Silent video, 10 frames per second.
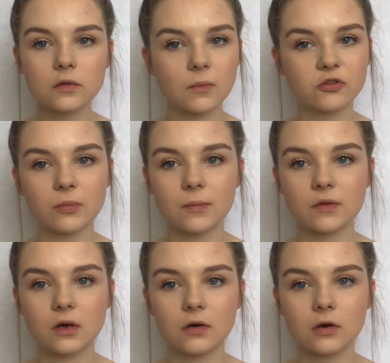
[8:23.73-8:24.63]
Smudge my
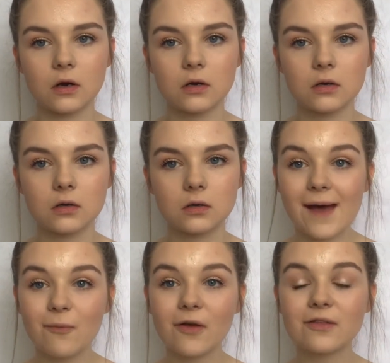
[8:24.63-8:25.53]
mascara.
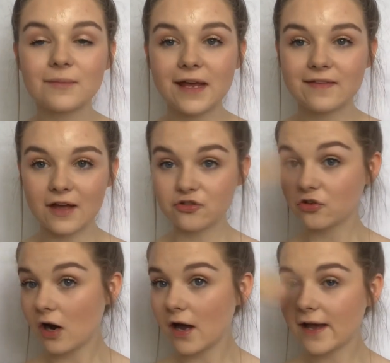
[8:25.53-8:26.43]
And whilst I'm letting that
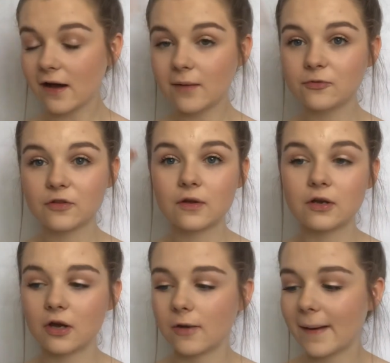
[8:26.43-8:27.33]
dry, I'm just going
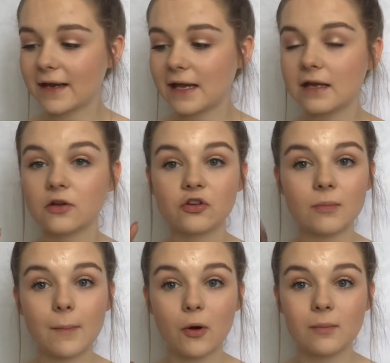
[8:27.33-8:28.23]
to go back in and do
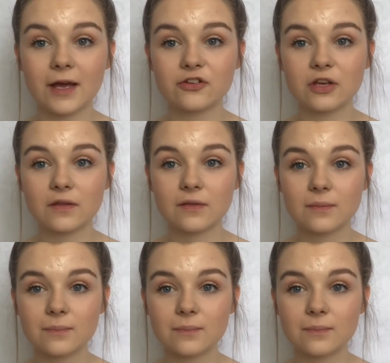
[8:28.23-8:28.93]
my bottom lashes.